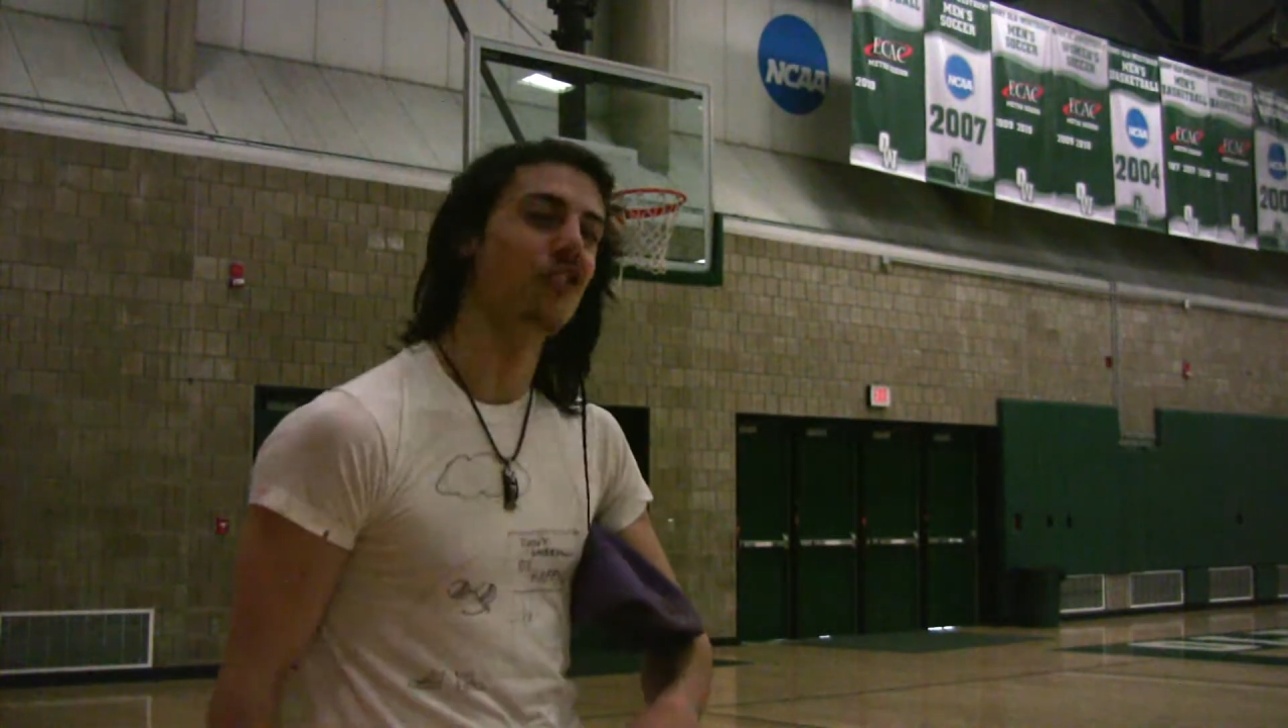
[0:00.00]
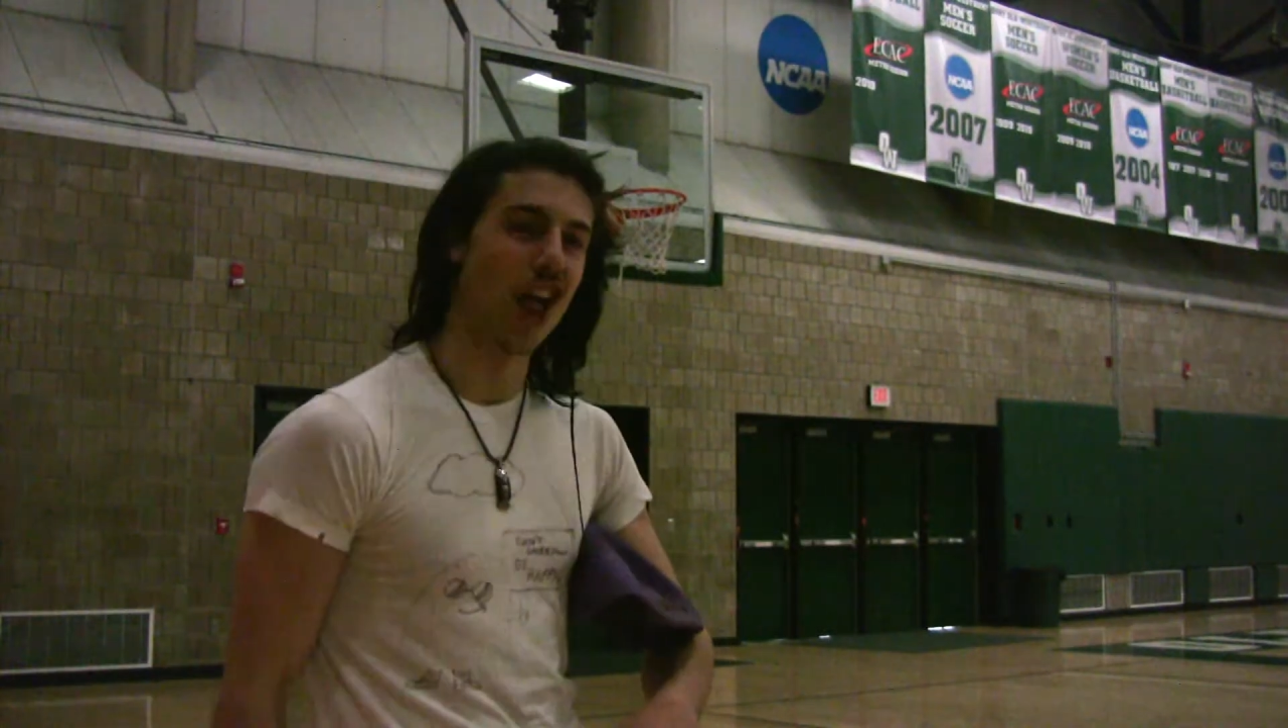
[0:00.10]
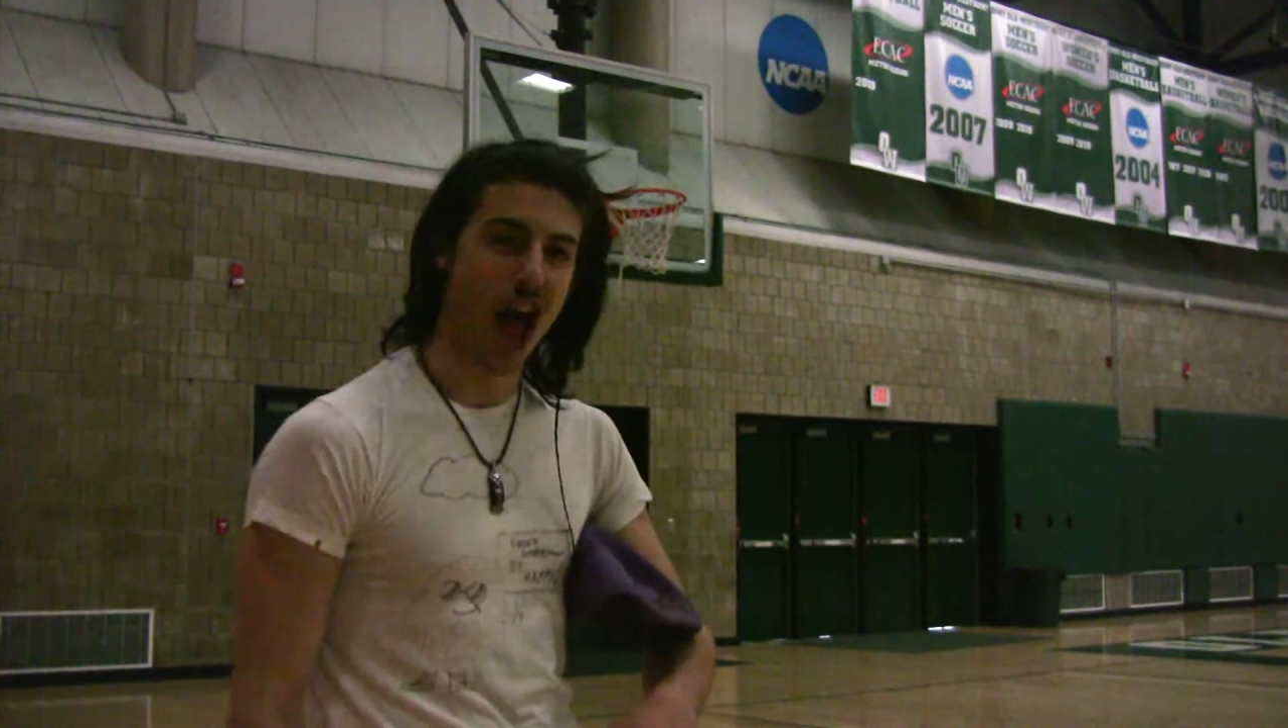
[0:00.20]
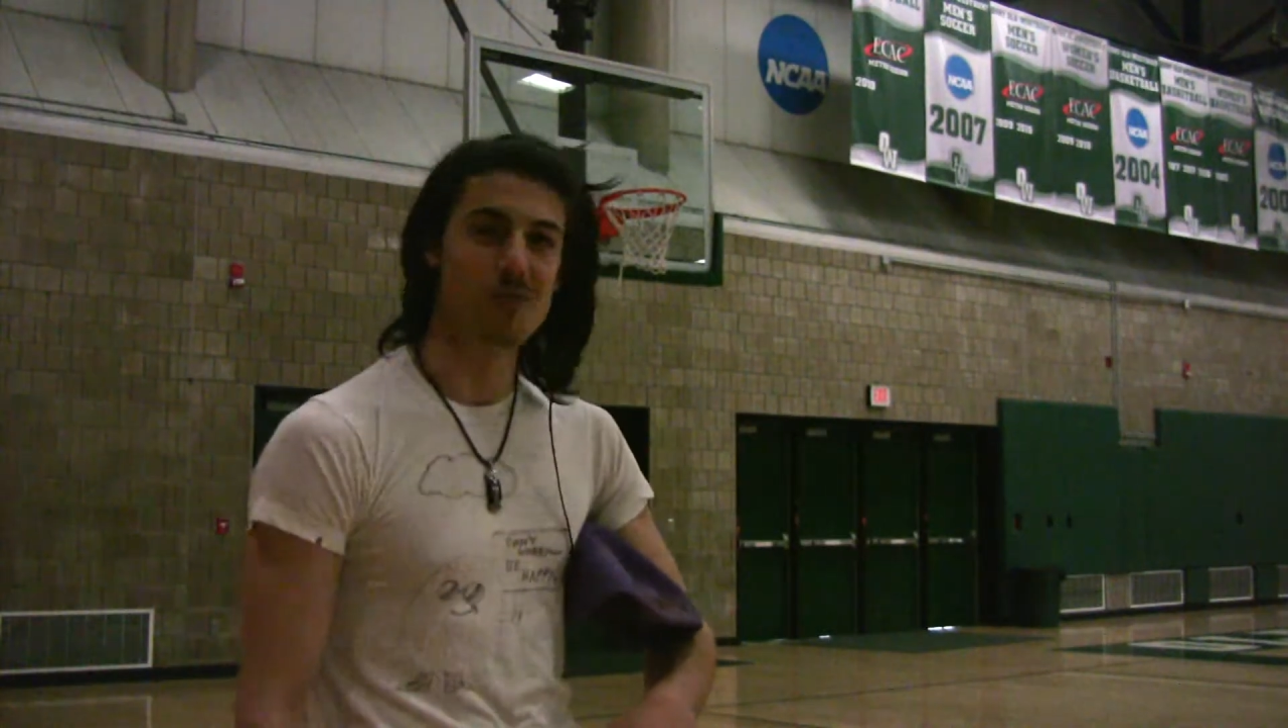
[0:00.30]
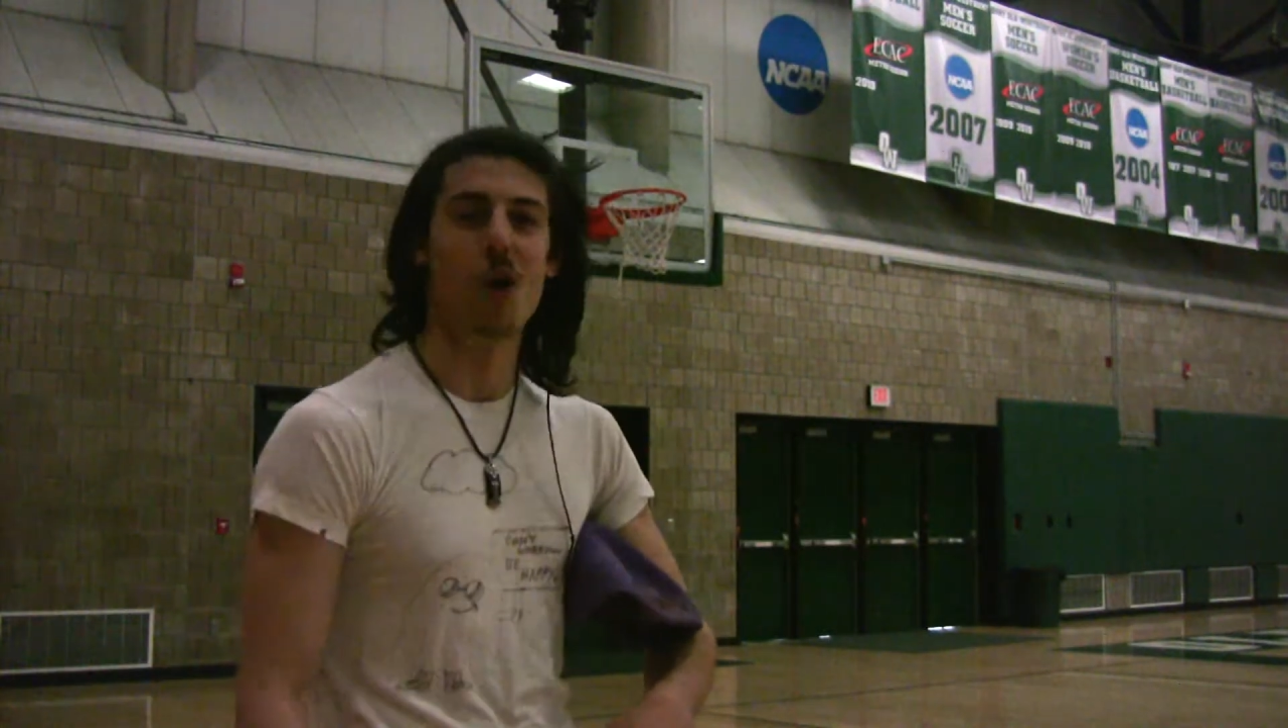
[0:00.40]

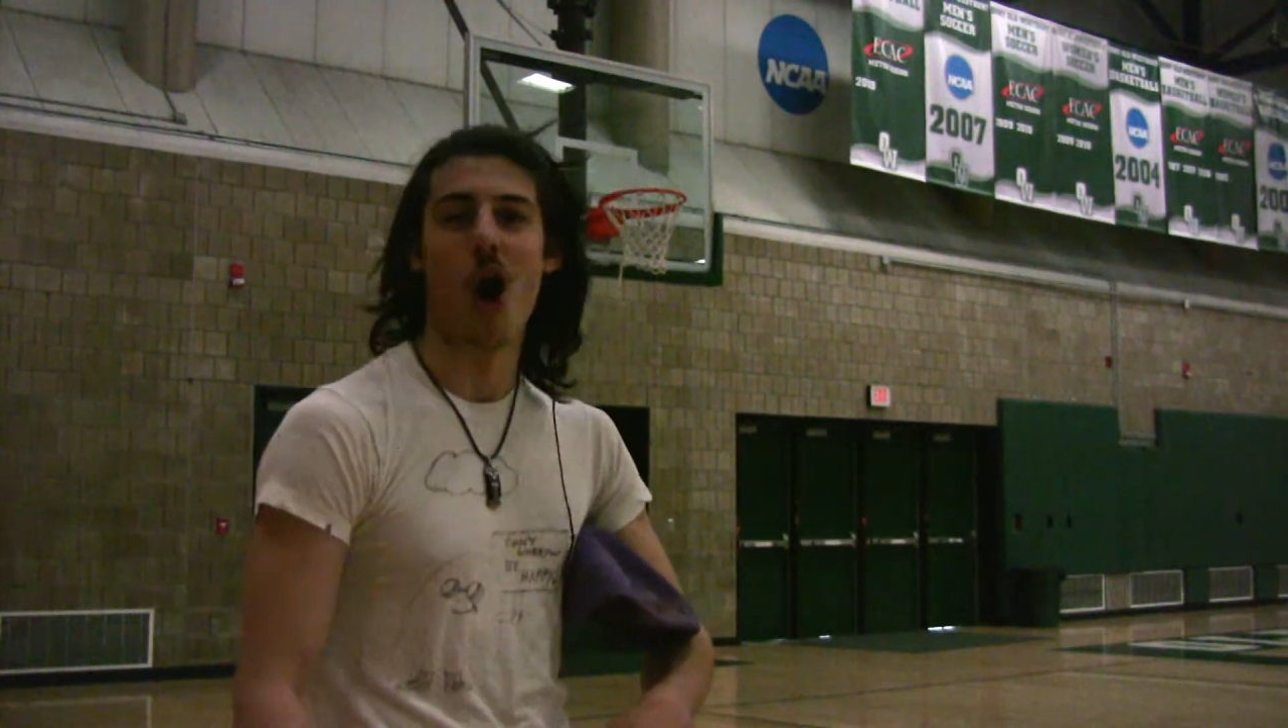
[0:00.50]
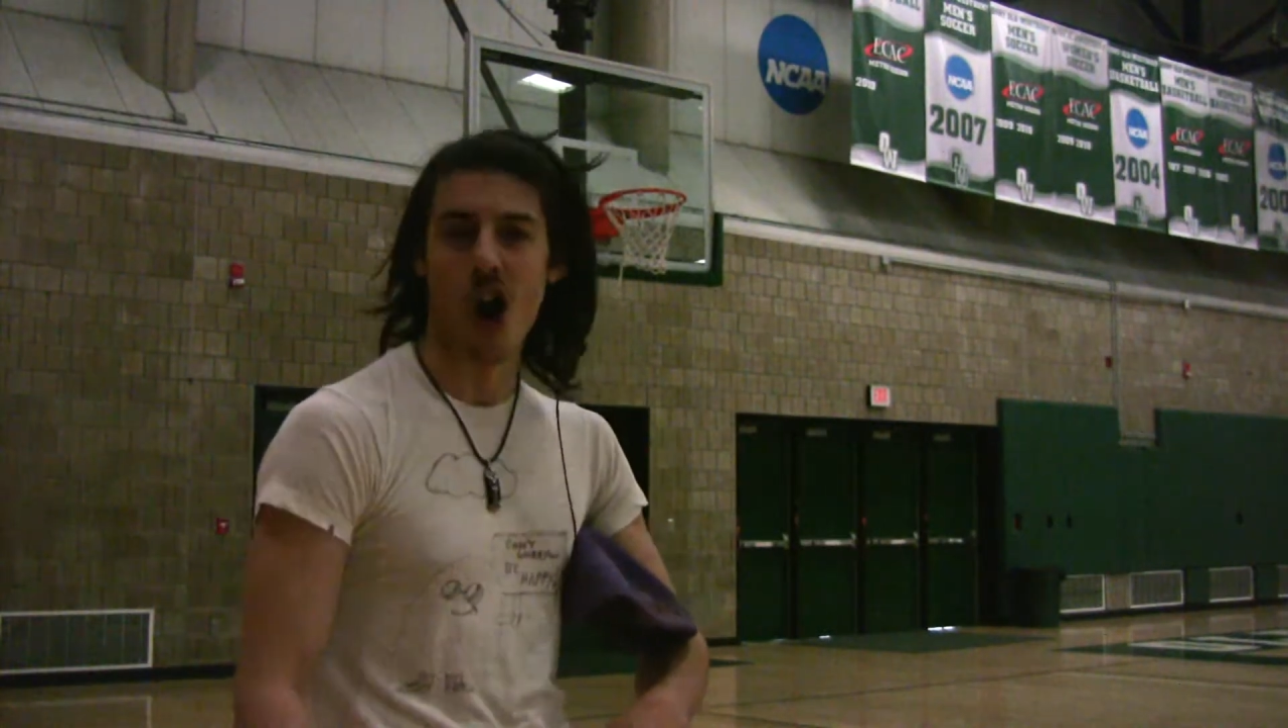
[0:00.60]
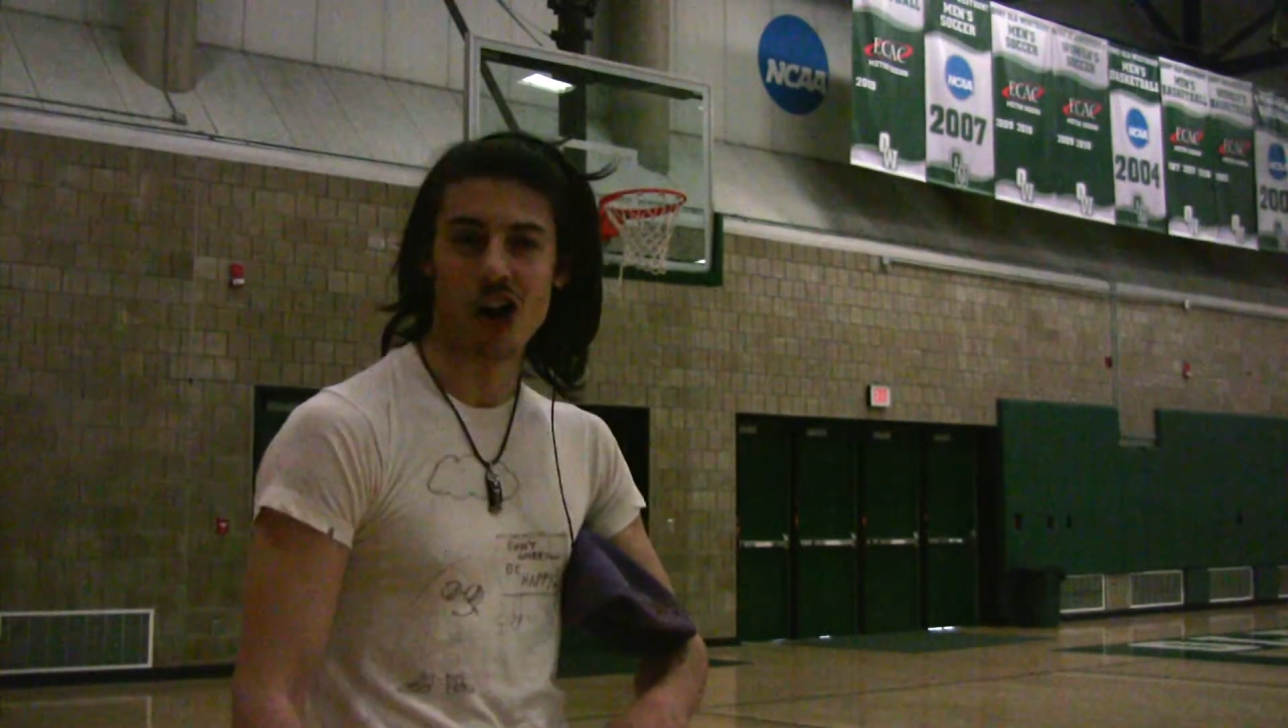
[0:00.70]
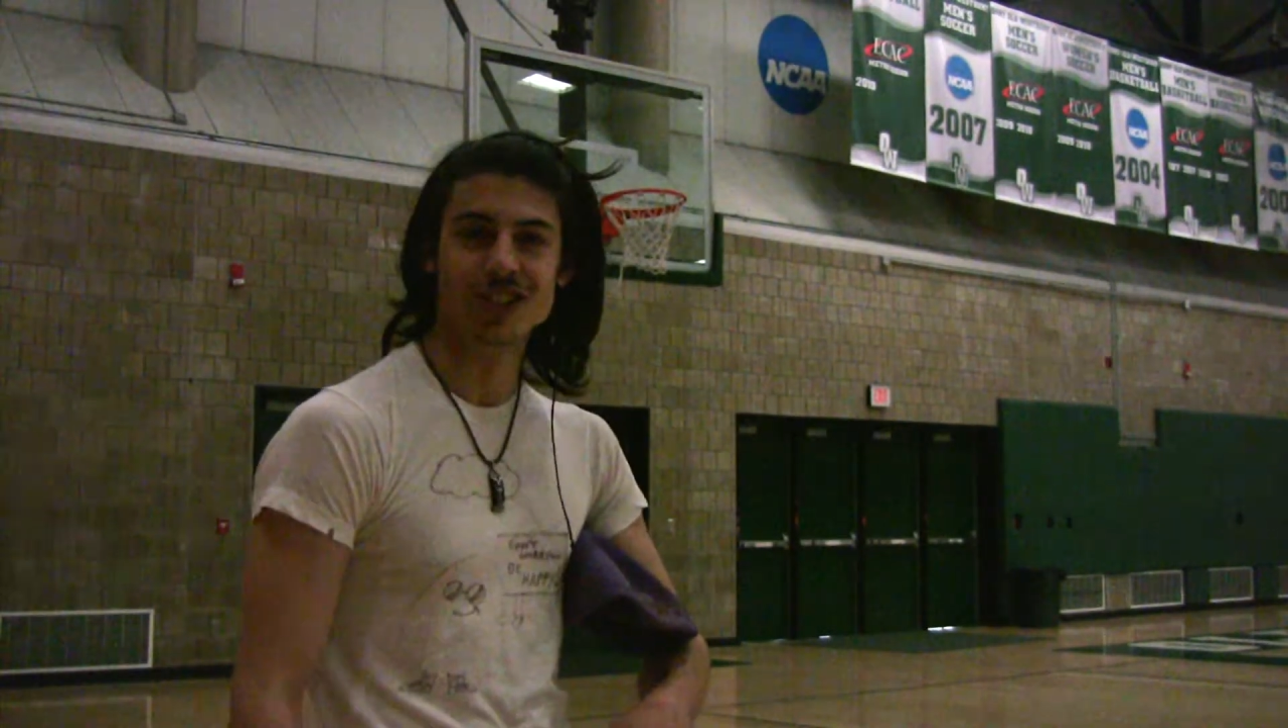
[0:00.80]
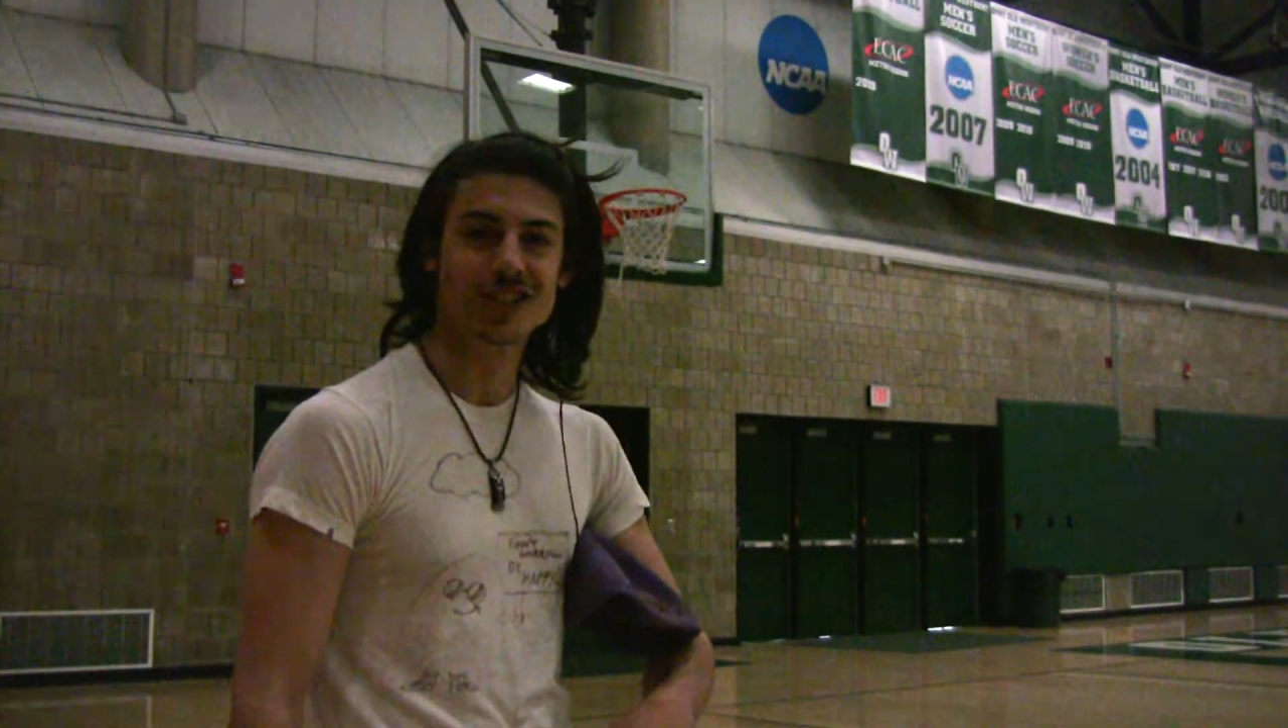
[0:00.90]
flat ball,